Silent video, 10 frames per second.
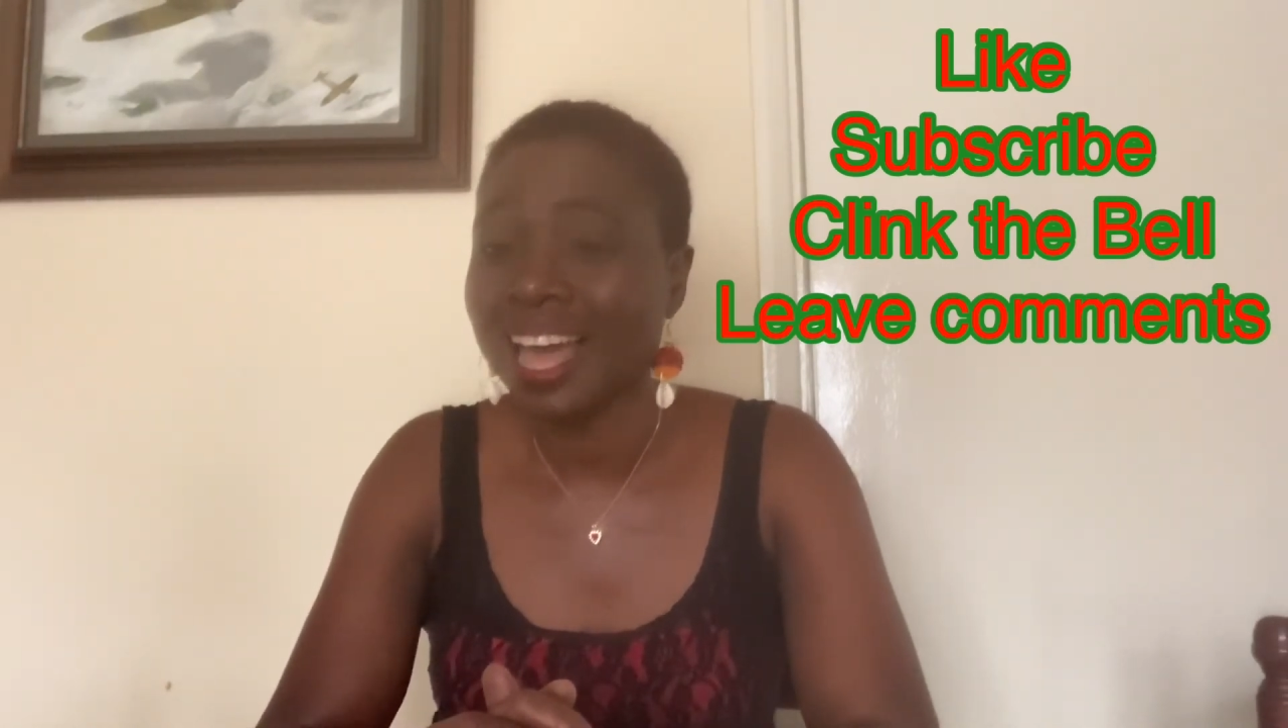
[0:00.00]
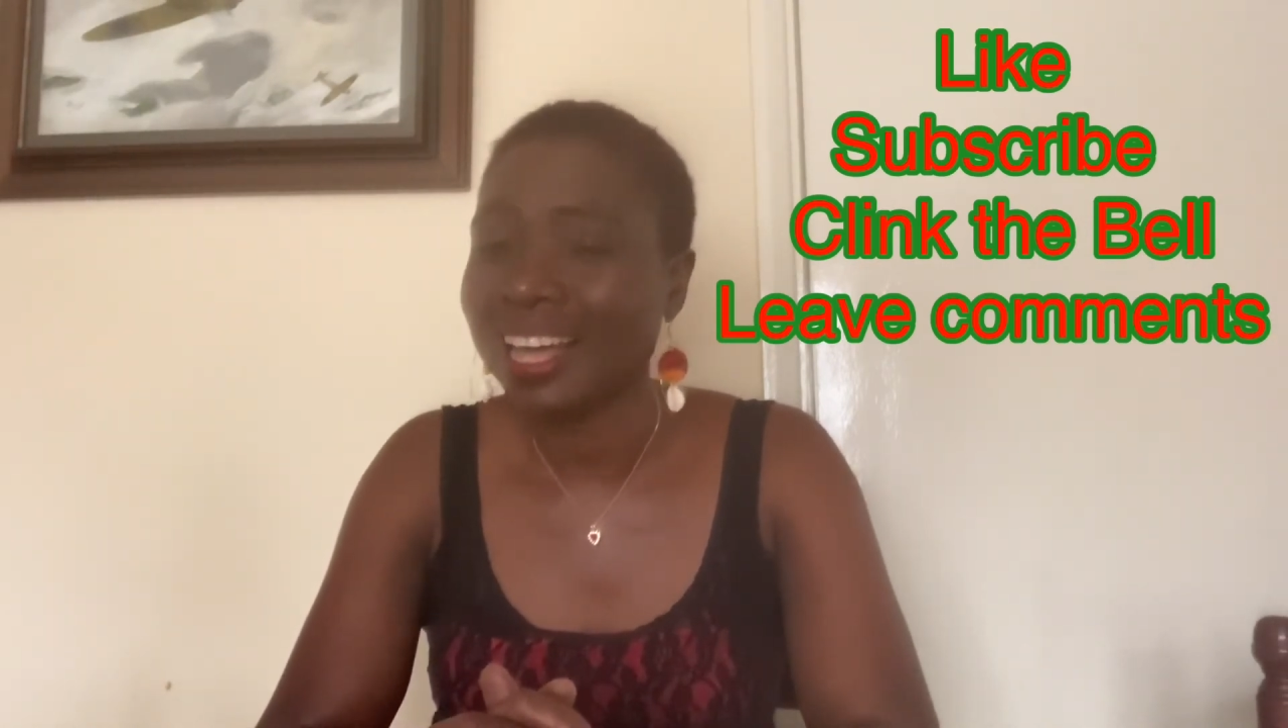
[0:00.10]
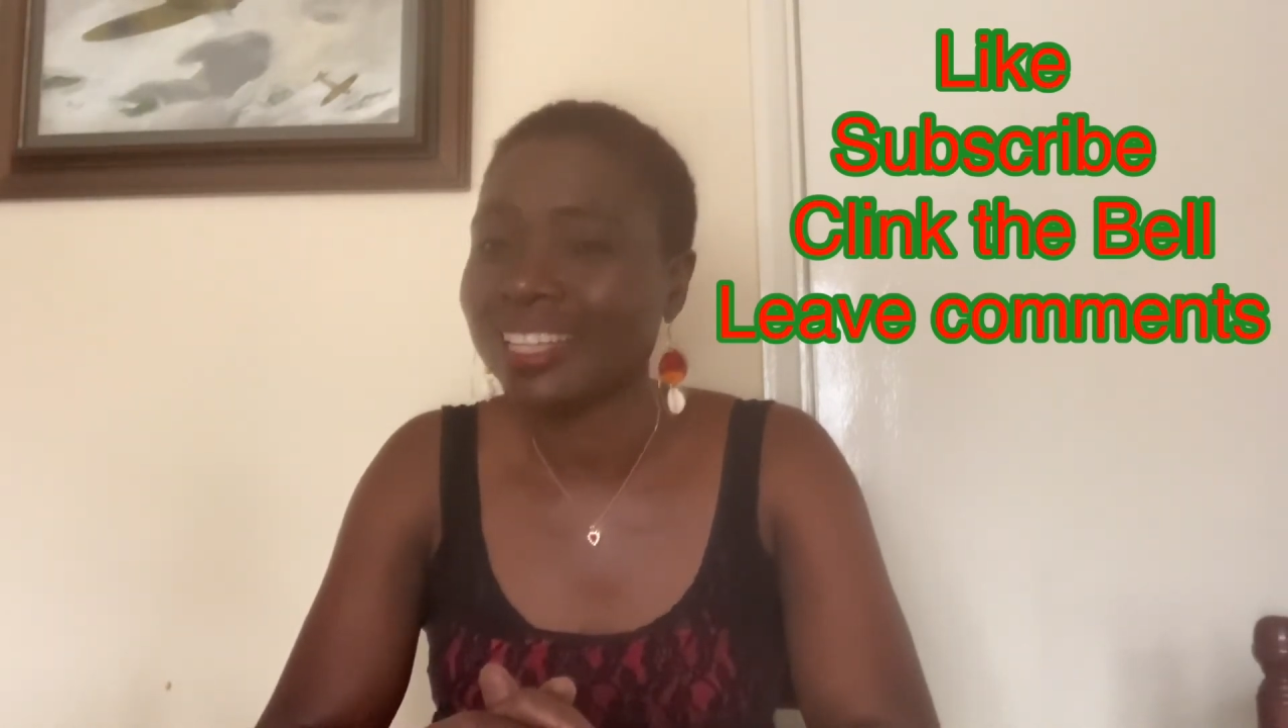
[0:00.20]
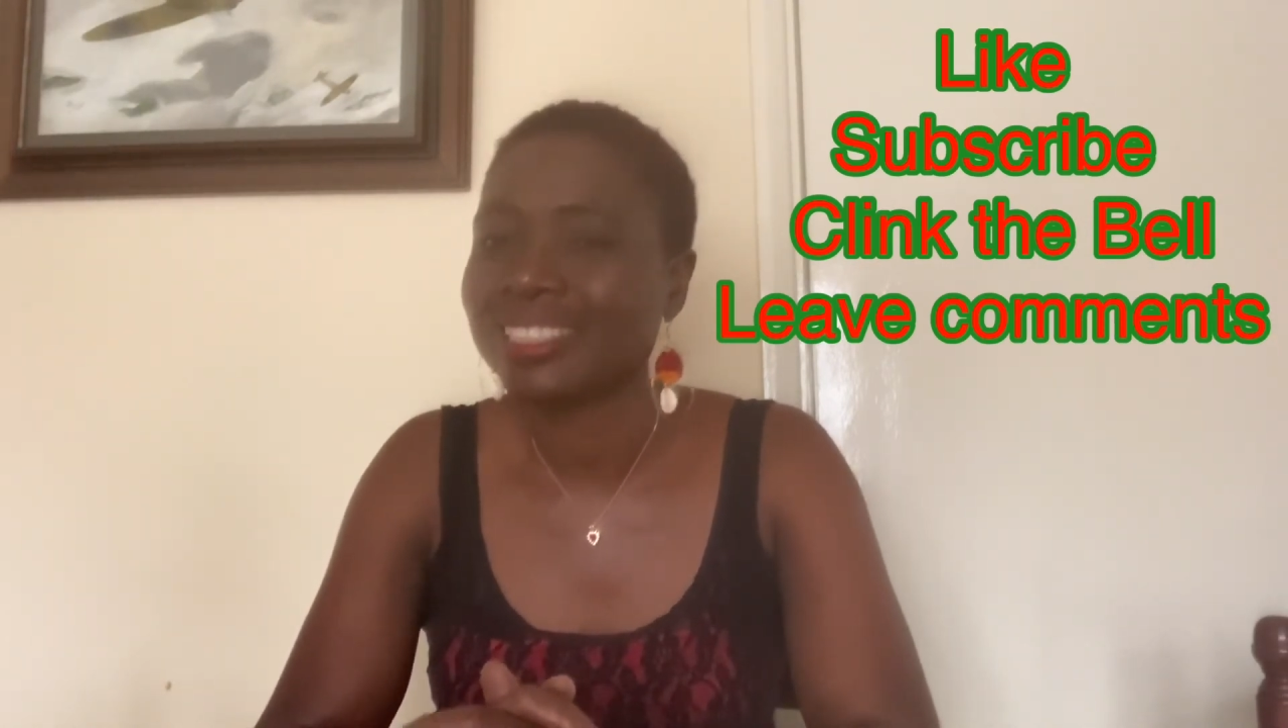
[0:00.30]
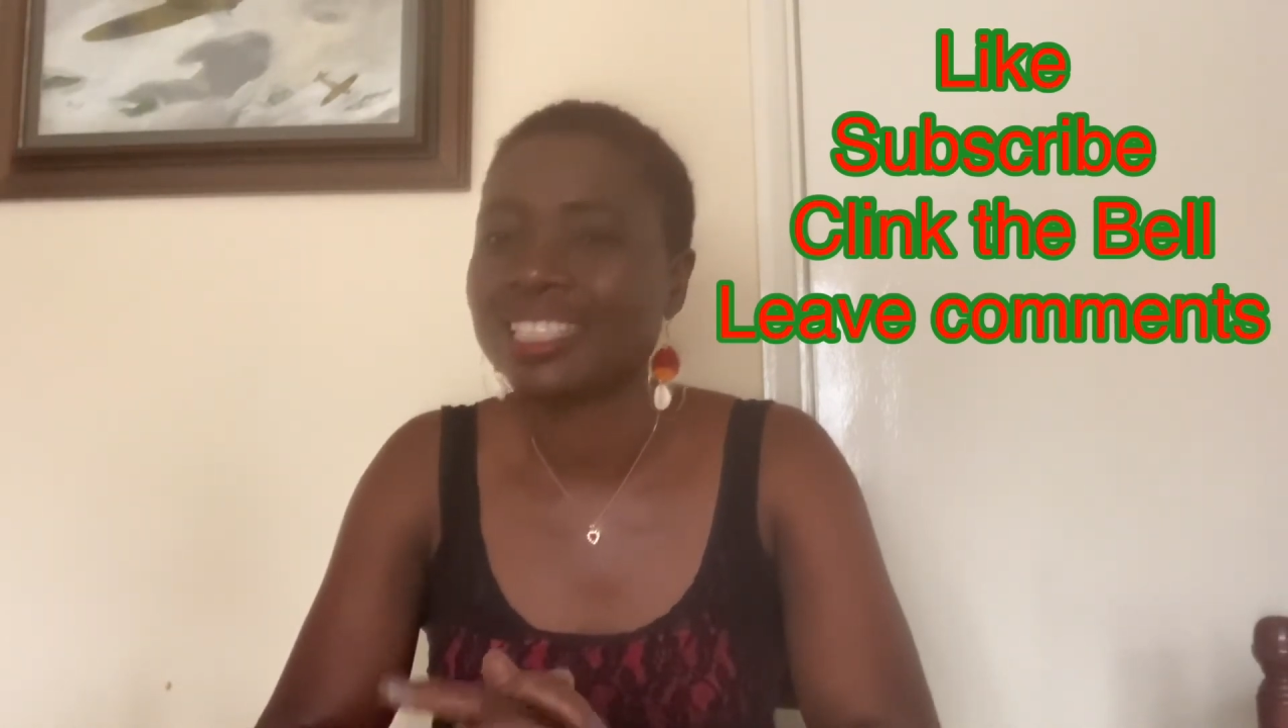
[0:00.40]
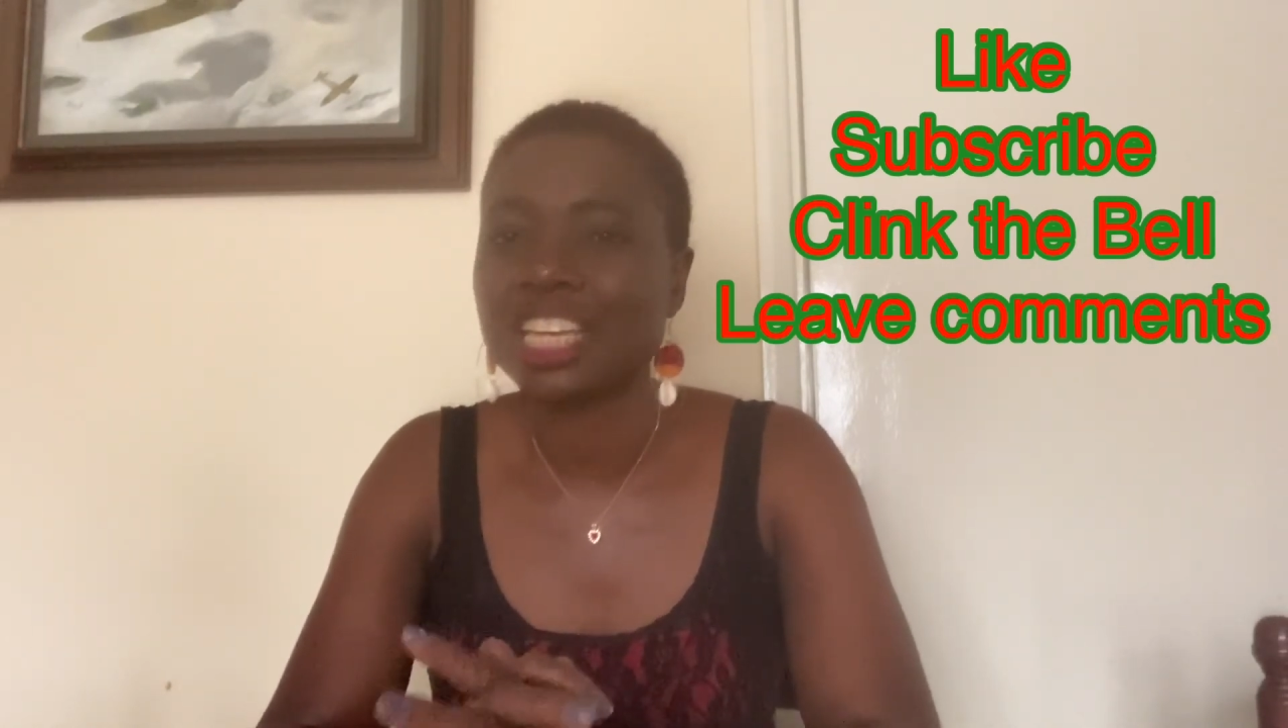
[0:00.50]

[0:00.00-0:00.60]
And